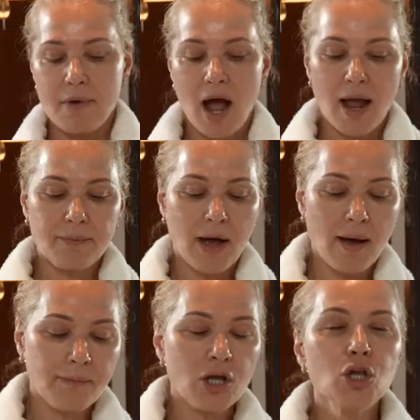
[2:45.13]

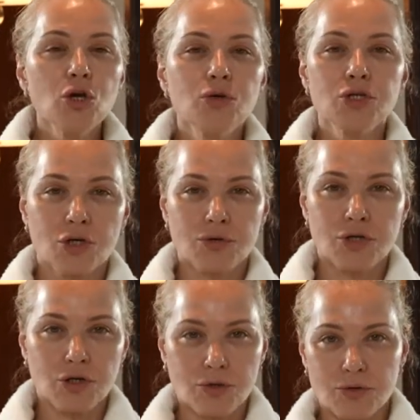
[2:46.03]
I'm a
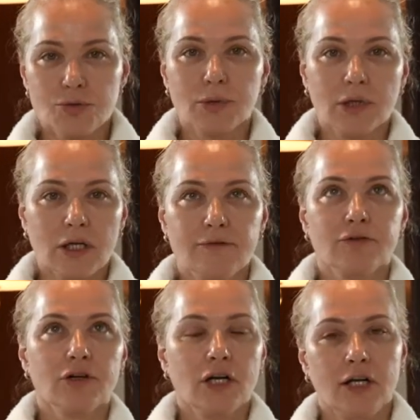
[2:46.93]
huge
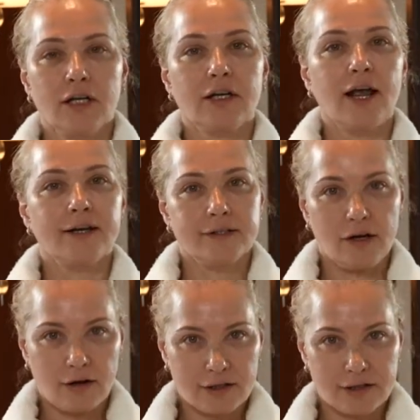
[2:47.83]
believer in
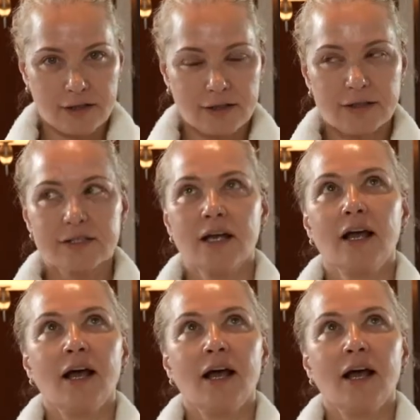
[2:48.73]
antioxidants.